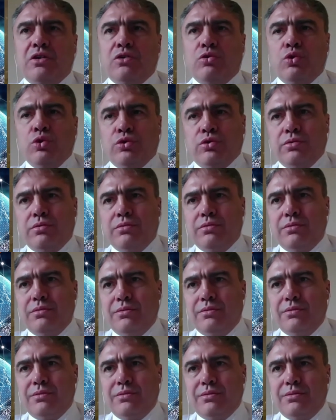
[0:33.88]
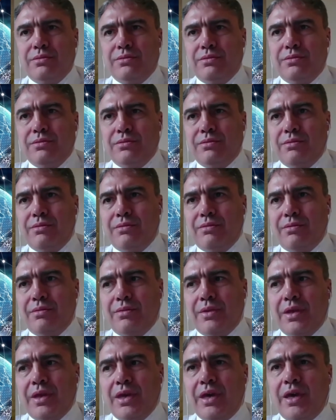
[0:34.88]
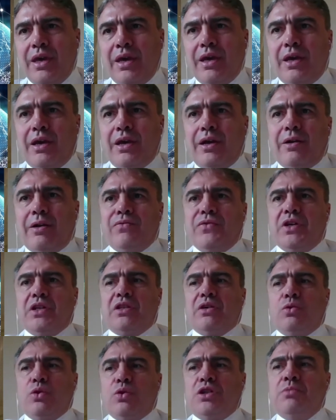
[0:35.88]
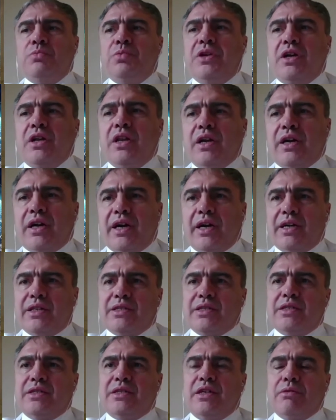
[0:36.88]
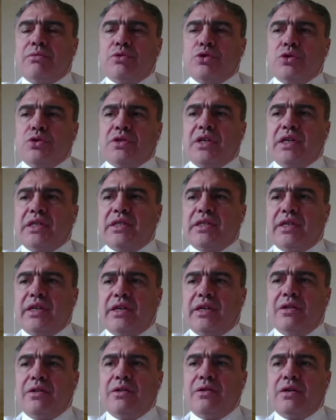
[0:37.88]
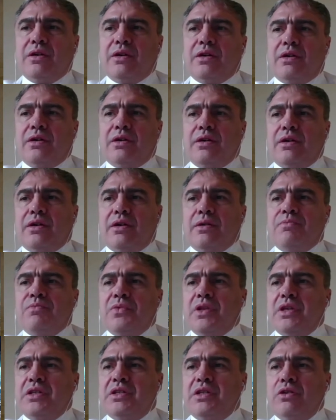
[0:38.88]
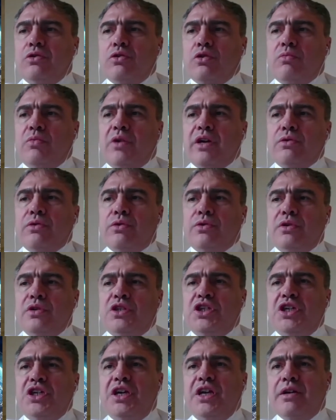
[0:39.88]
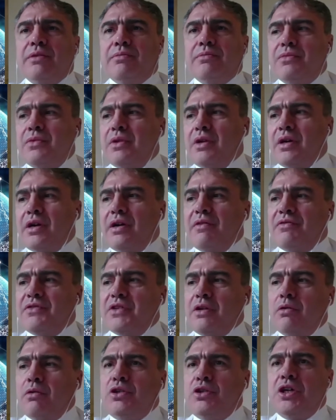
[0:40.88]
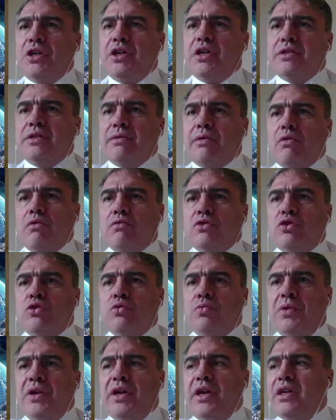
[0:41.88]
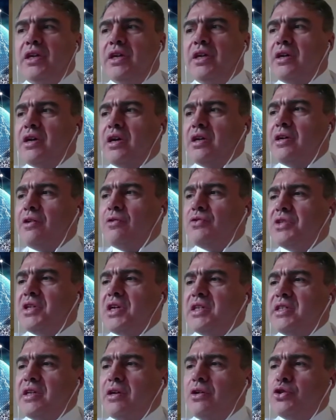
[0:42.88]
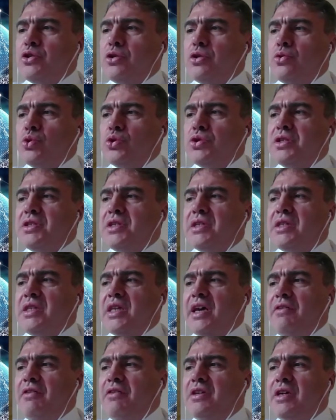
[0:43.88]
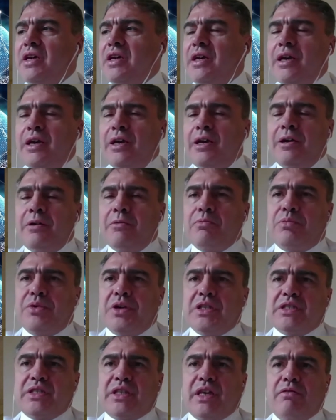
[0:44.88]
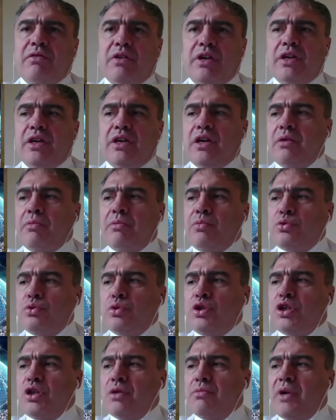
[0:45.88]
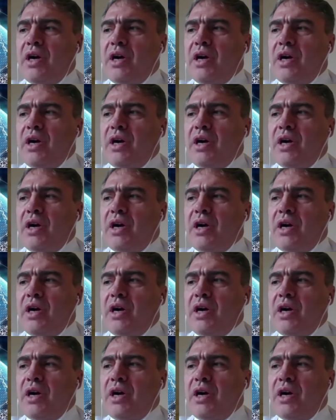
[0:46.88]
which stems from this position, and practically always that would be the only possible step. It is very close to what Signor Marcaricelli said at the end of his speech when he